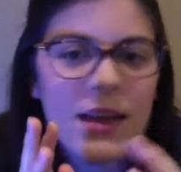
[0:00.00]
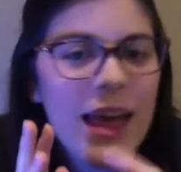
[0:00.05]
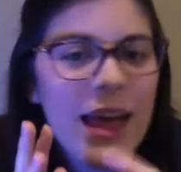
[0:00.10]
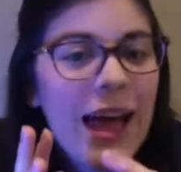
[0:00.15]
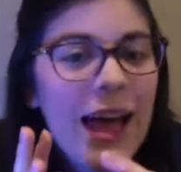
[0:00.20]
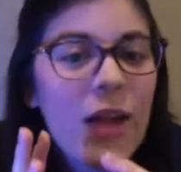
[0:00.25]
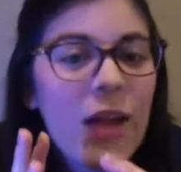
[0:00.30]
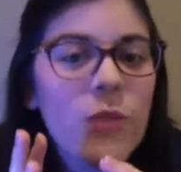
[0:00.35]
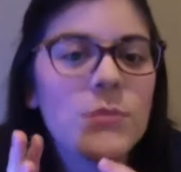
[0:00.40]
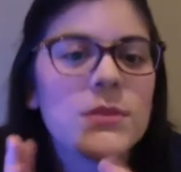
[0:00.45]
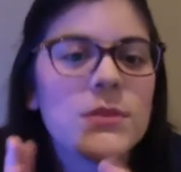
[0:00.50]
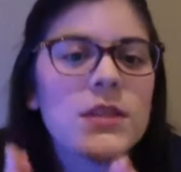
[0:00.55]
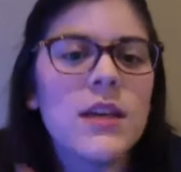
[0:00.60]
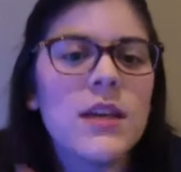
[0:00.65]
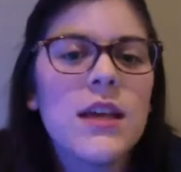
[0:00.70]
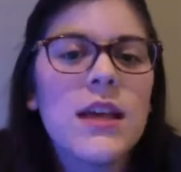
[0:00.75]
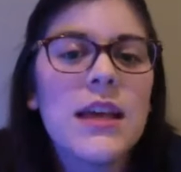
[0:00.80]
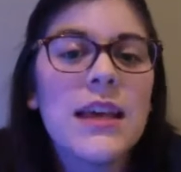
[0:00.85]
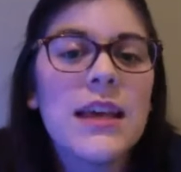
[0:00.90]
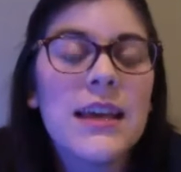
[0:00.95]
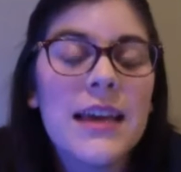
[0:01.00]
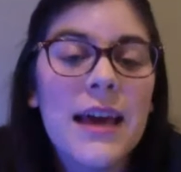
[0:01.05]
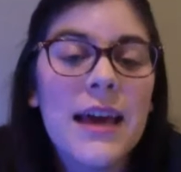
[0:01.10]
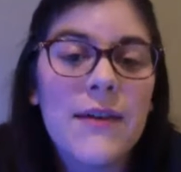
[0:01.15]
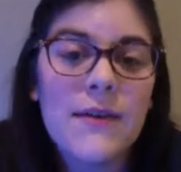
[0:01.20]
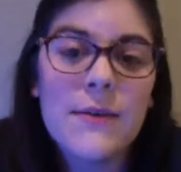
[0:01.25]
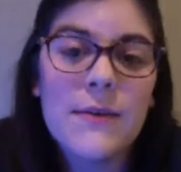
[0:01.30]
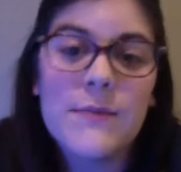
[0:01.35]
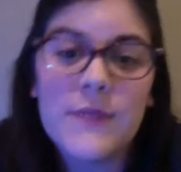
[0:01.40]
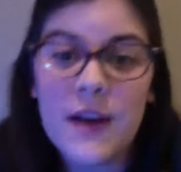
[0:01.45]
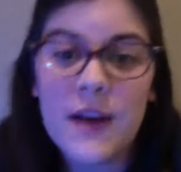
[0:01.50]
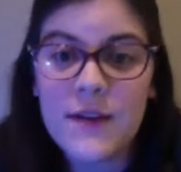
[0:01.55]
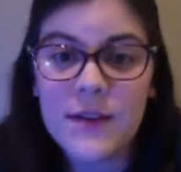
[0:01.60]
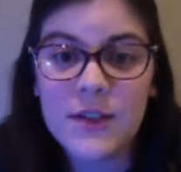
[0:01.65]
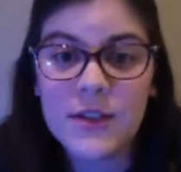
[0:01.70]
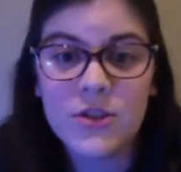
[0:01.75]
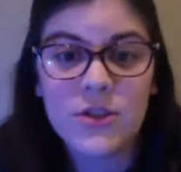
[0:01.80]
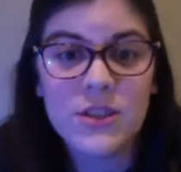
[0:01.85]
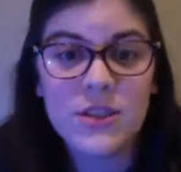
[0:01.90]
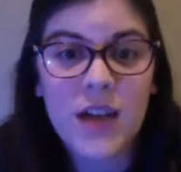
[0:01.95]
helped gave him
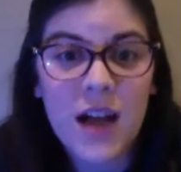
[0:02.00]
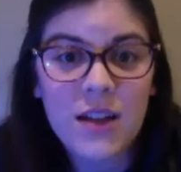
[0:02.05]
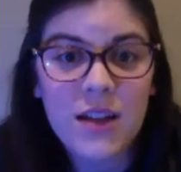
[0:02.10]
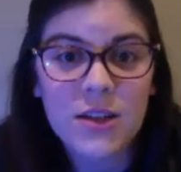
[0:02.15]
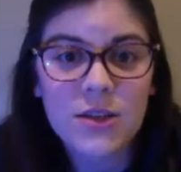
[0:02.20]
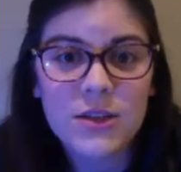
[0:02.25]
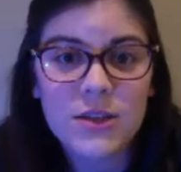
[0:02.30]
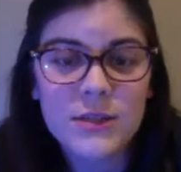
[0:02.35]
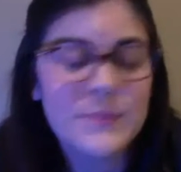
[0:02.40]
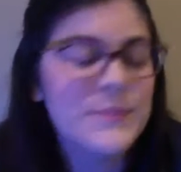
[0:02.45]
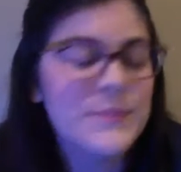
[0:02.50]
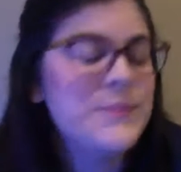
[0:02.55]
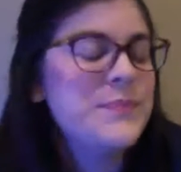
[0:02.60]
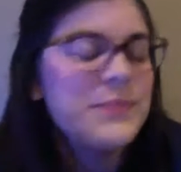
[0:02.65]
$500.